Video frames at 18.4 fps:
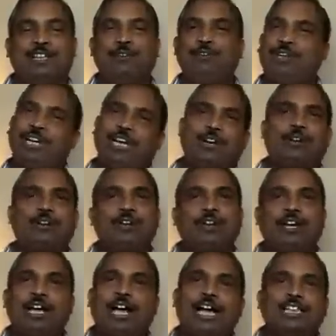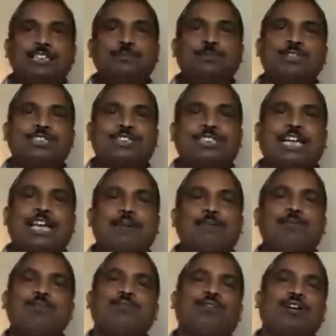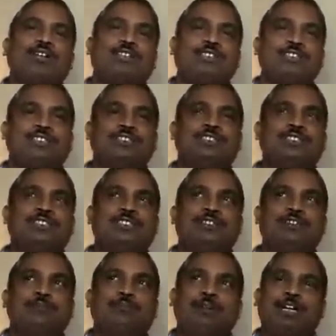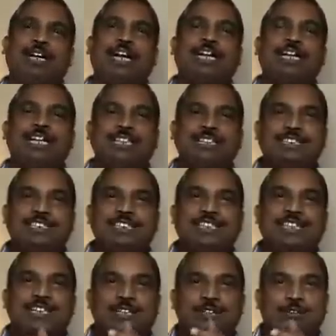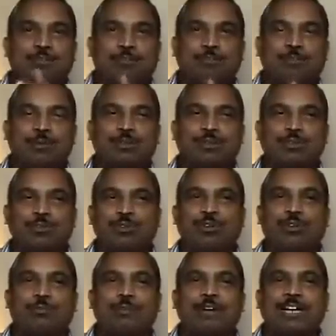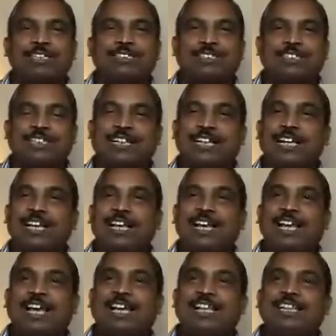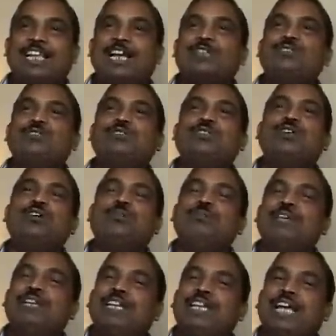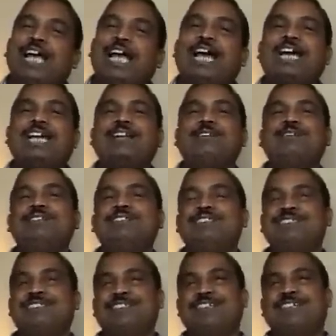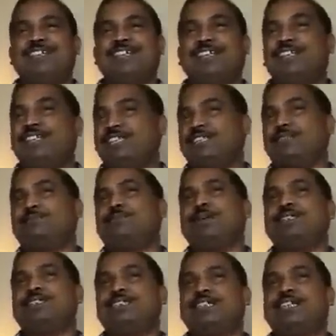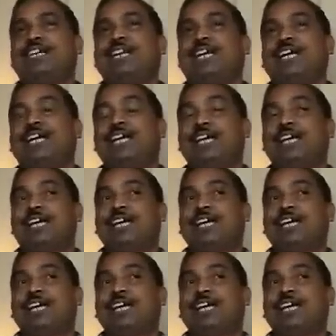You take as much time you want, but at least through your medicine, there should not be any aggravation. This is pulsatilla.